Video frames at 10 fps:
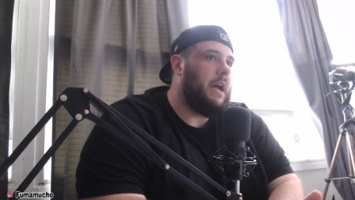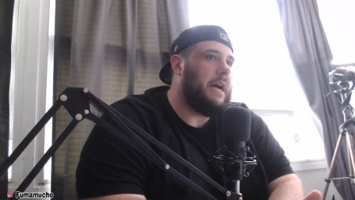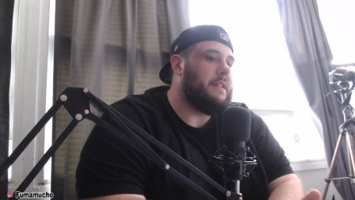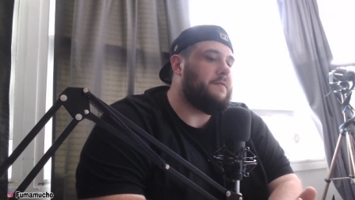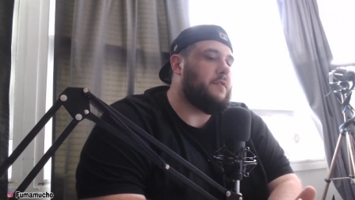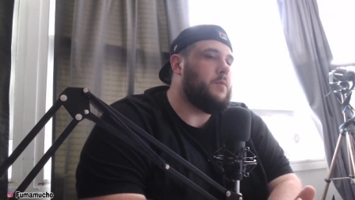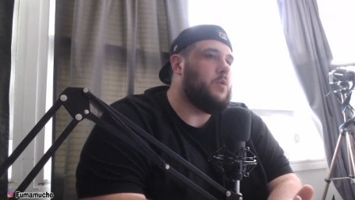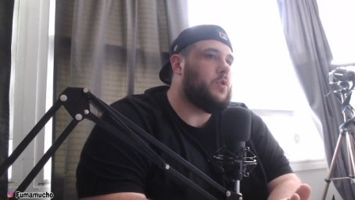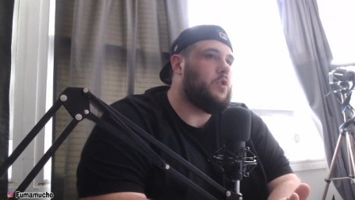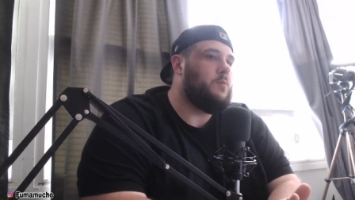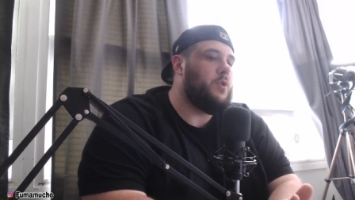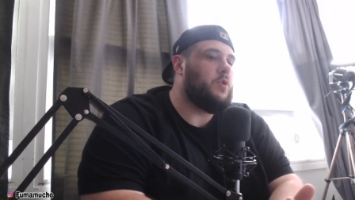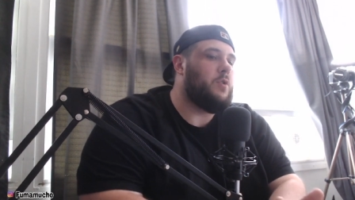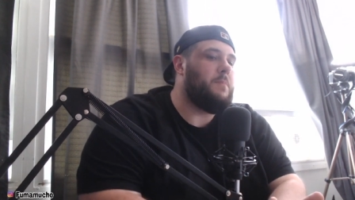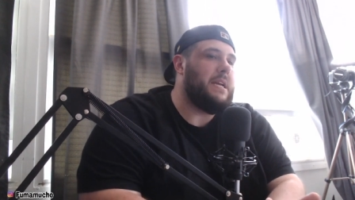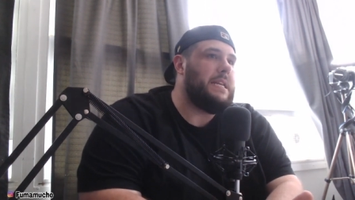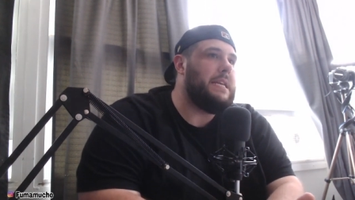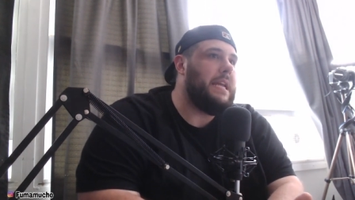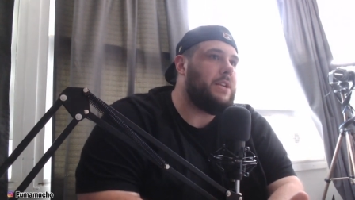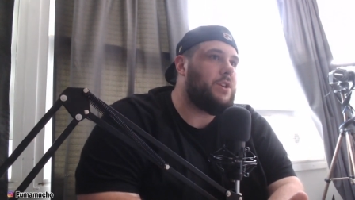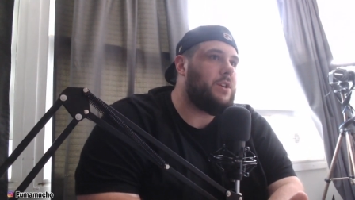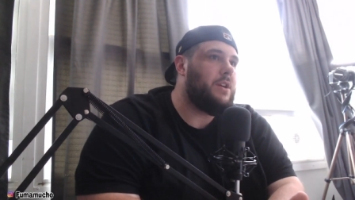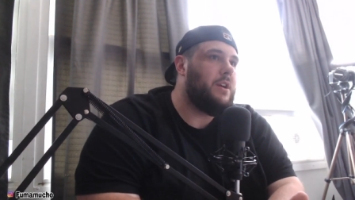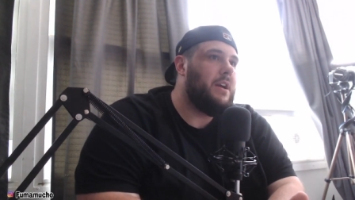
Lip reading: And then from YouTube, you go to be a niche.